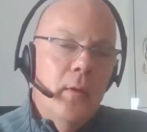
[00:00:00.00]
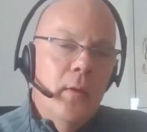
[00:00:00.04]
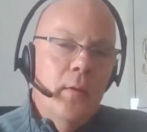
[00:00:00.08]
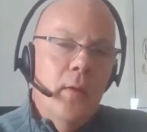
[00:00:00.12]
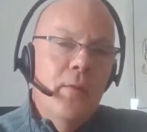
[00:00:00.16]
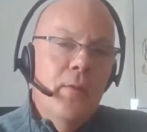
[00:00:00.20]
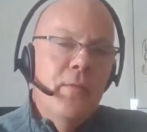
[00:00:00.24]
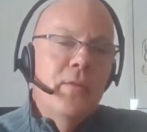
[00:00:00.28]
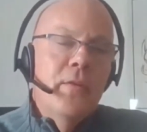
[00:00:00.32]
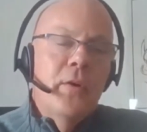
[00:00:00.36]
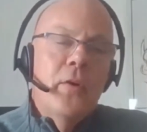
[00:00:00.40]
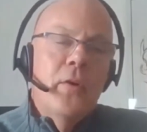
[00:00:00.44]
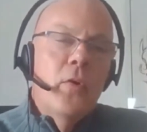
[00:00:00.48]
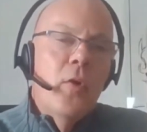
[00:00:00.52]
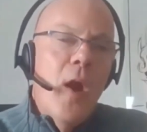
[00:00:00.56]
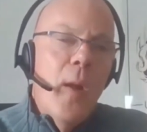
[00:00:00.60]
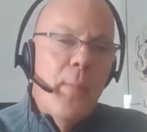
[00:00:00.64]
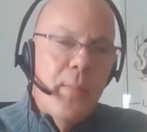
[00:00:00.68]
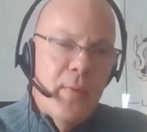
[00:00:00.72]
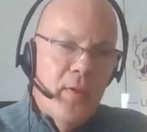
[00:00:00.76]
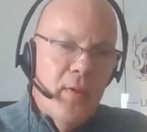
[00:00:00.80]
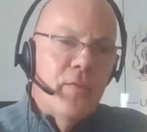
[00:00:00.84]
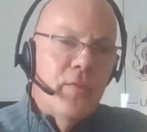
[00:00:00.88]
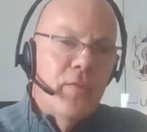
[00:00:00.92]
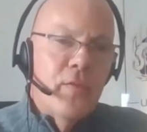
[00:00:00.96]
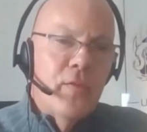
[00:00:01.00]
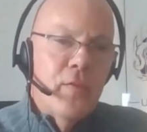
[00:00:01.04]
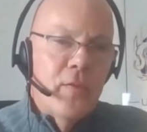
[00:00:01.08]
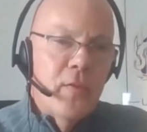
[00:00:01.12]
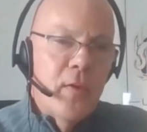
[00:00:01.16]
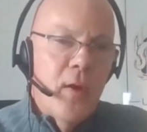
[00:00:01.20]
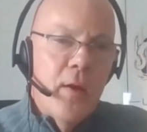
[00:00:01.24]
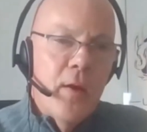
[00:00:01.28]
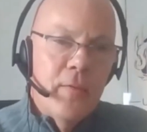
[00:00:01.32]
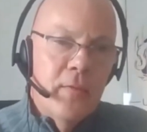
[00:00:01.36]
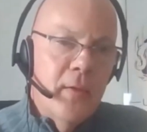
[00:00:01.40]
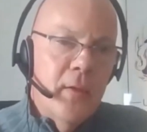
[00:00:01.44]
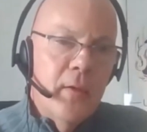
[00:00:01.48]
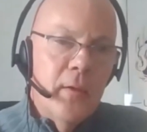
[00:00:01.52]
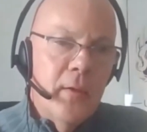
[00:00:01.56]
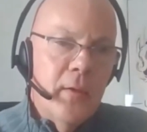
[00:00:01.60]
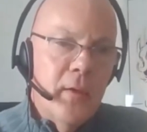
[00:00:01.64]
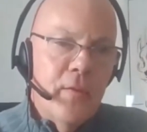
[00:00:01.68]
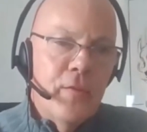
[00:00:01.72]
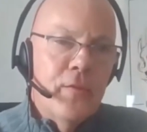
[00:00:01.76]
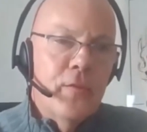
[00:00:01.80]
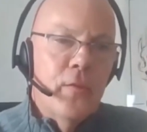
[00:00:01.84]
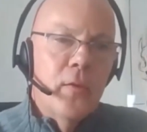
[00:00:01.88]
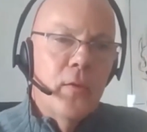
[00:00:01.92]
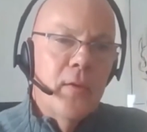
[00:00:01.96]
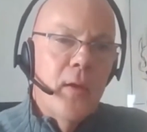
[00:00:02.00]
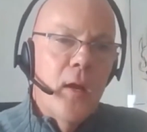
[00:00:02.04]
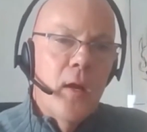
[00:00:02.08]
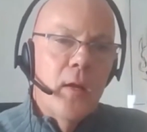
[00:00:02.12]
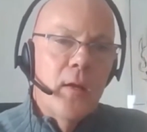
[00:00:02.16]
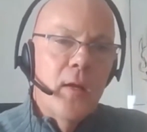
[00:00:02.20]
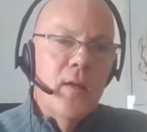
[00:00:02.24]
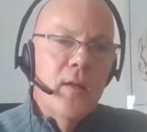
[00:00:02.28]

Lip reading: even the crappiest stuff literally sold out